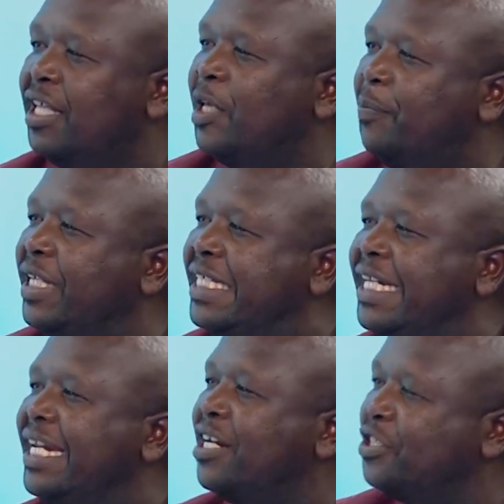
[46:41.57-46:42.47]
the
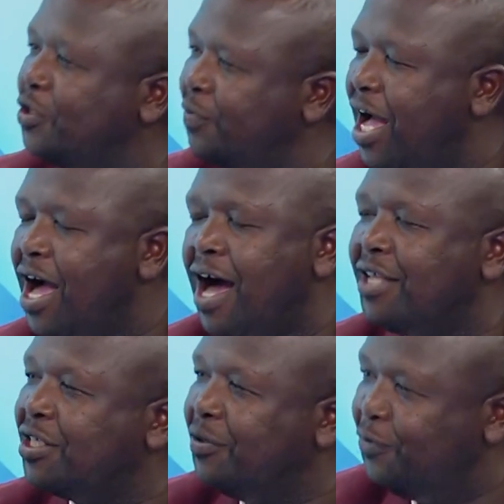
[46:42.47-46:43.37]
president
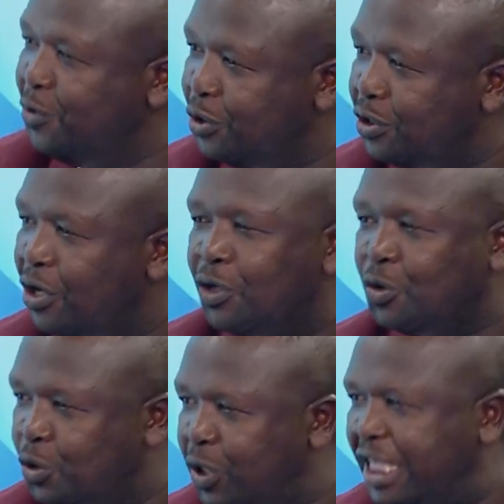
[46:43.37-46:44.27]
has refused to
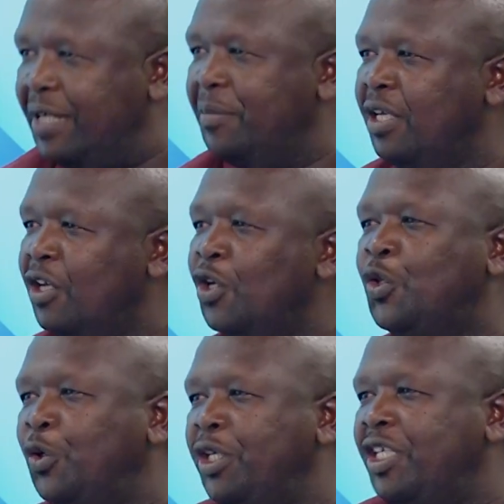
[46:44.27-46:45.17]
swear them in.
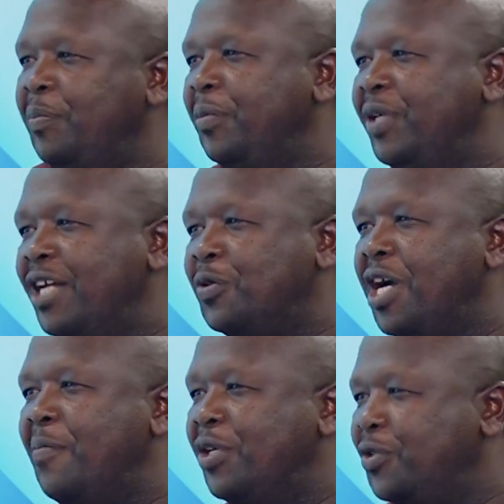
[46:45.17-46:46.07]
Do you need BBI to come and